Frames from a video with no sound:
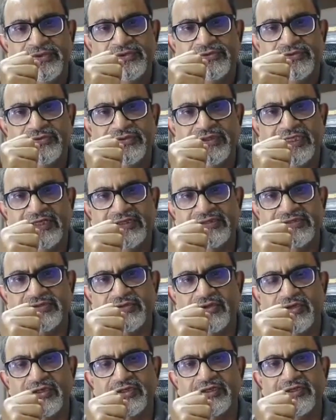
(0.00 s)
So that is
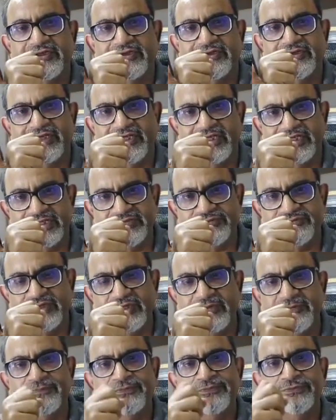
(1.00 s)
called drainage
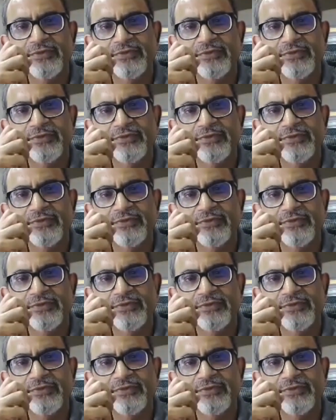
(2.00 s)
film,